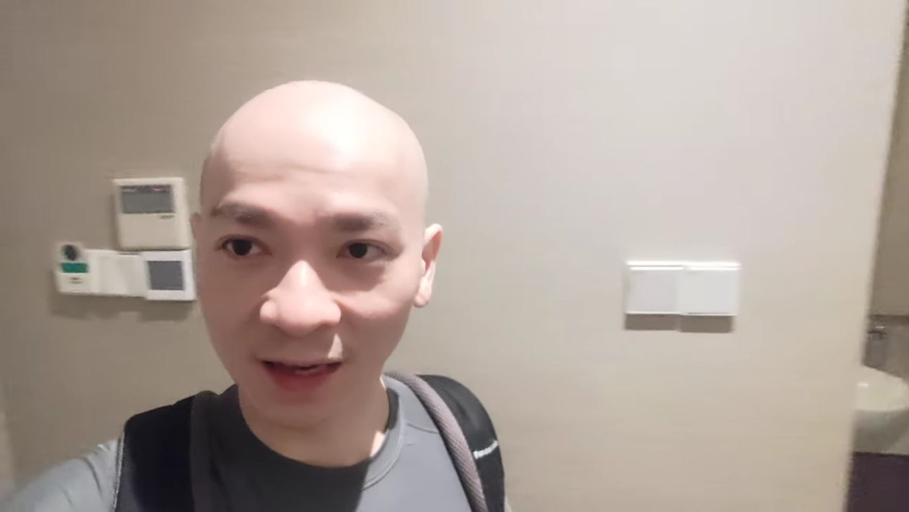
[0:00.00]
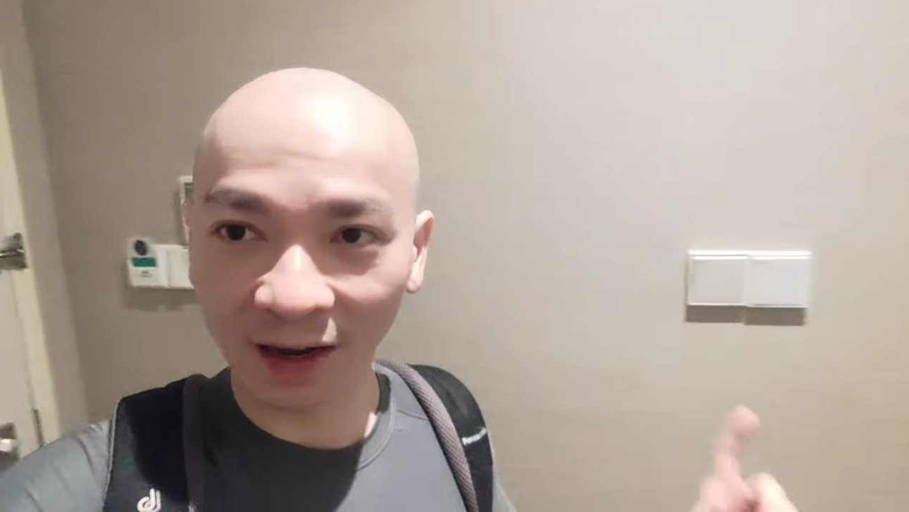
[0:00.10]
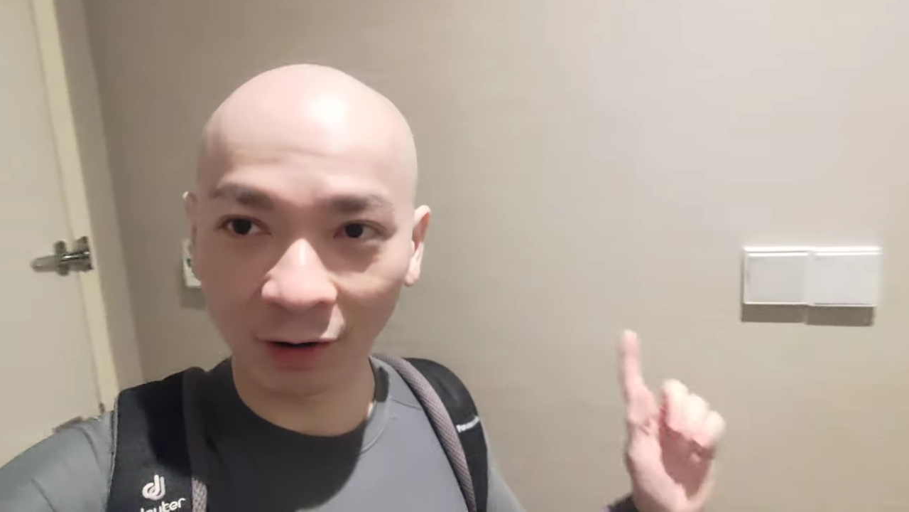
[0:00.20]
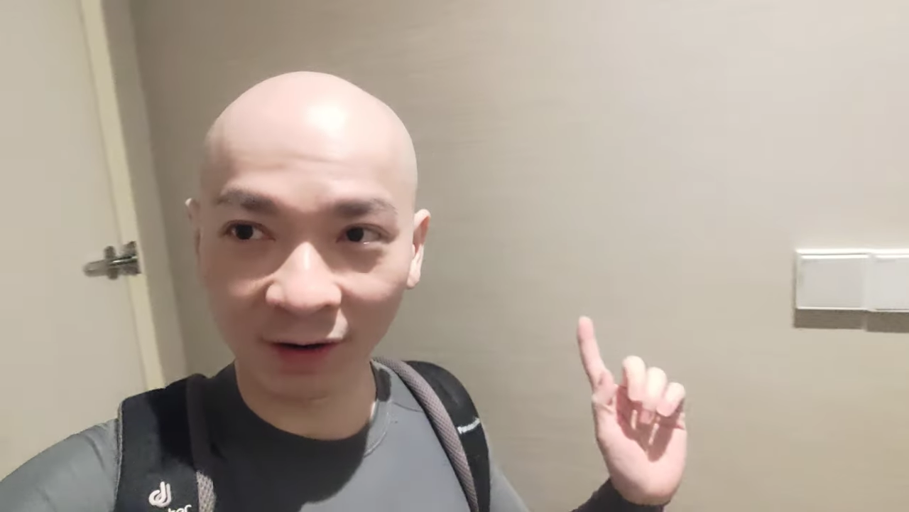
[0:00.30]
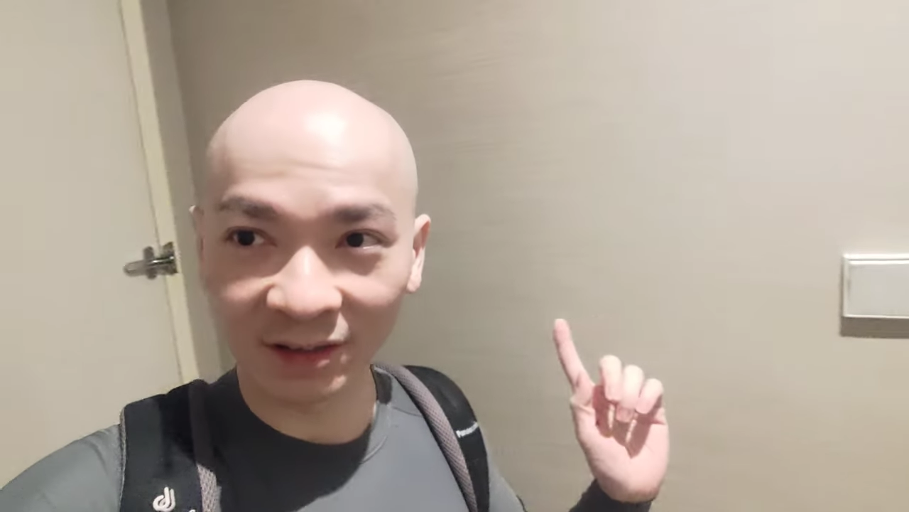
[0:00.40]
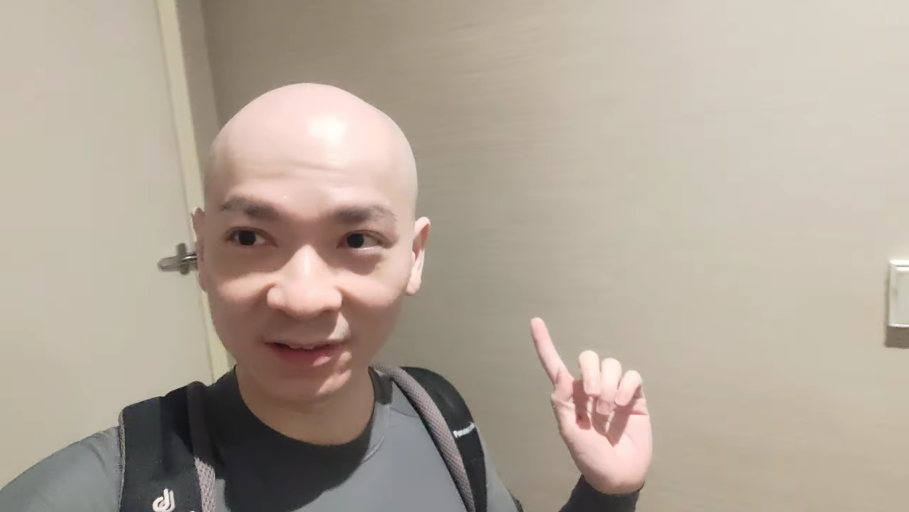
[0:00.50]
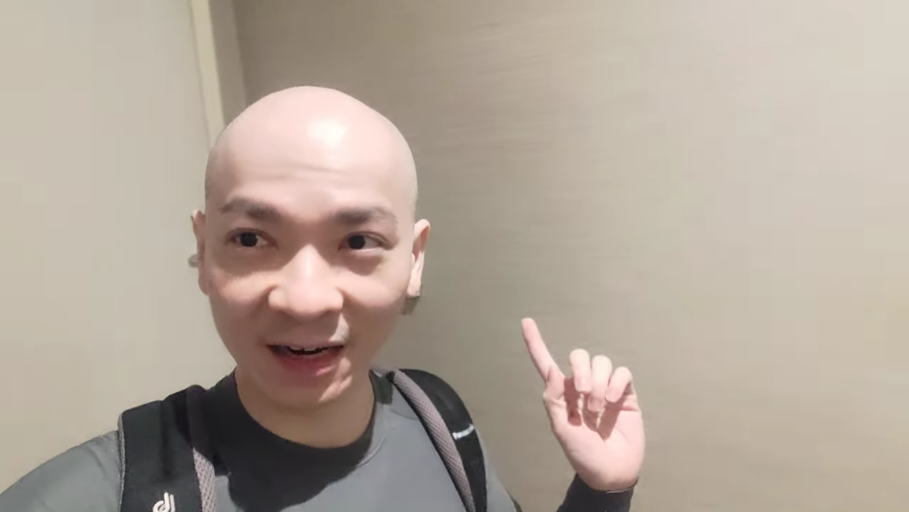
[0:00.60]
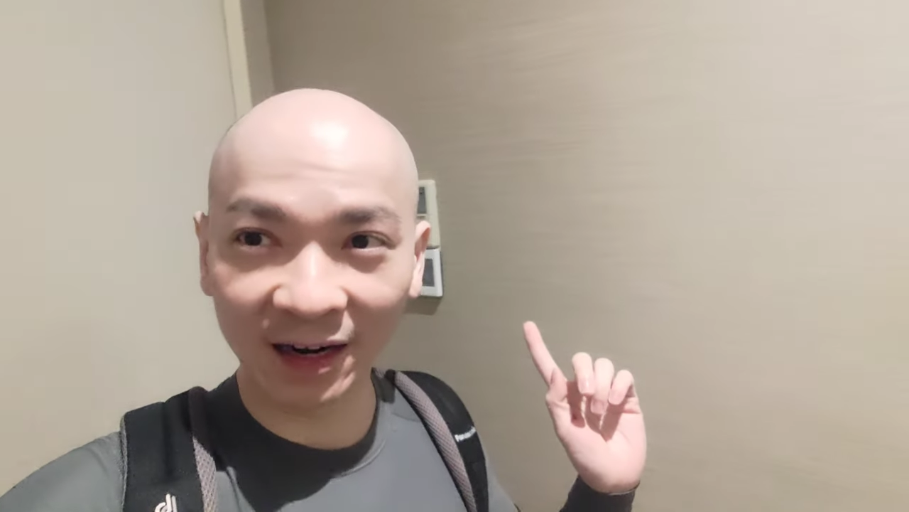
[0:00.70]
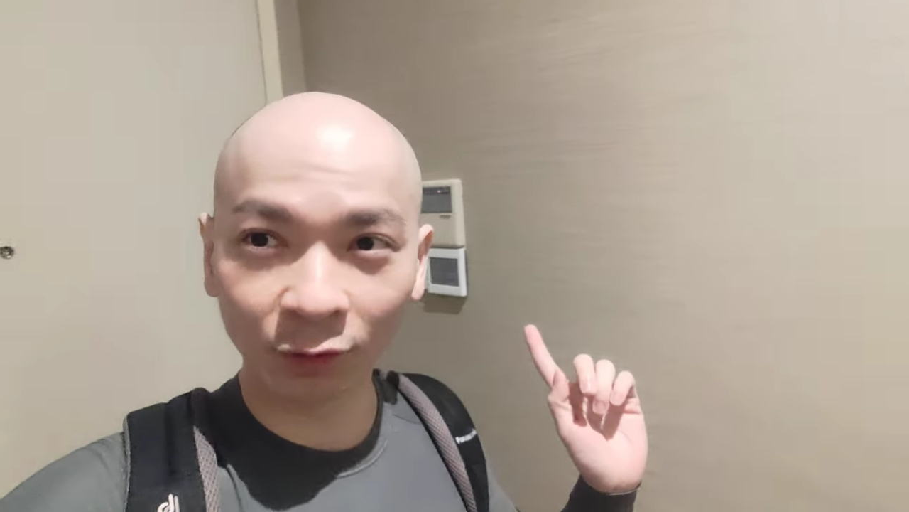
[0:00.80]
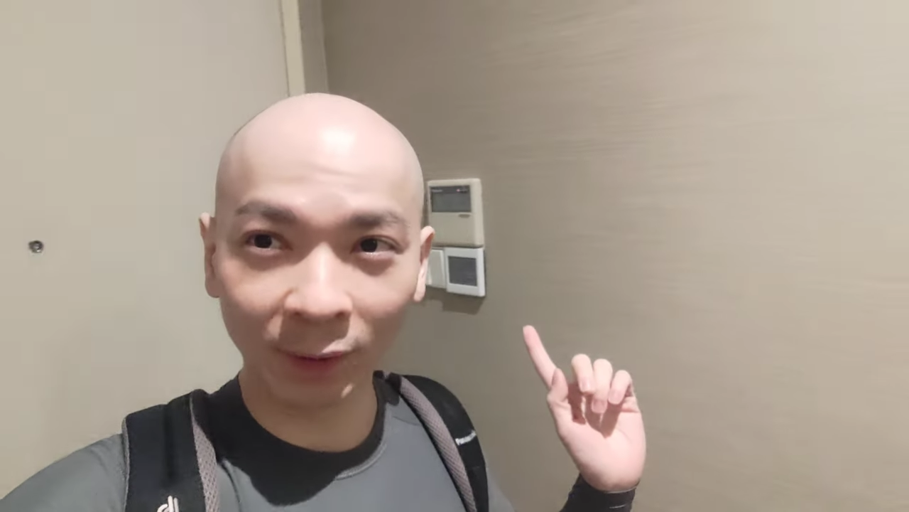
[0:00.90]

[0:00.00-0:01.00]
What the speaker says: Aircon is set at